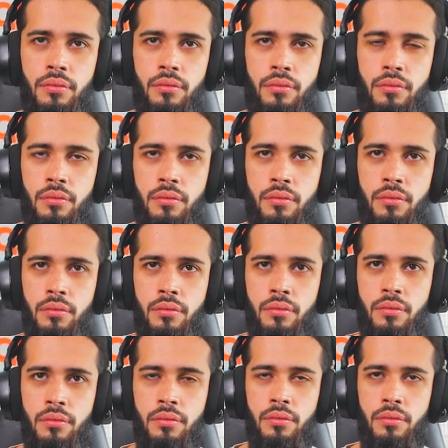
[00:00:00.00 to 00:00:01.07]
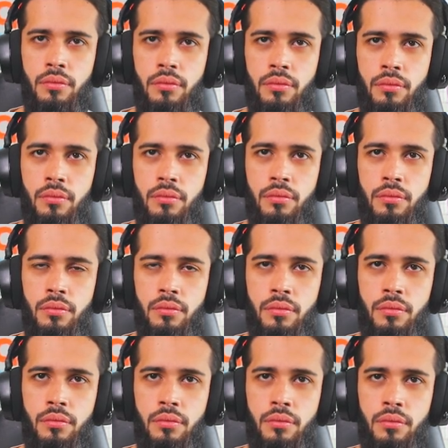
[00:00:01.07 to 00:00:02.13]

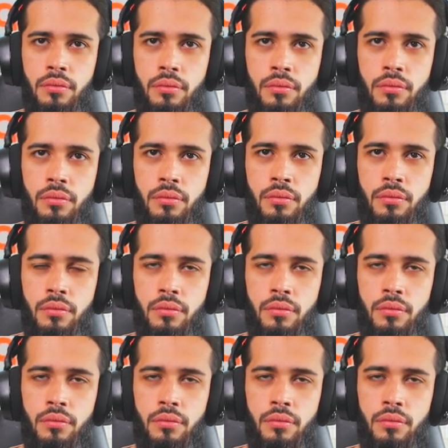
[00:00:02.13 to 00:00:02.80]
This person isn't speaking.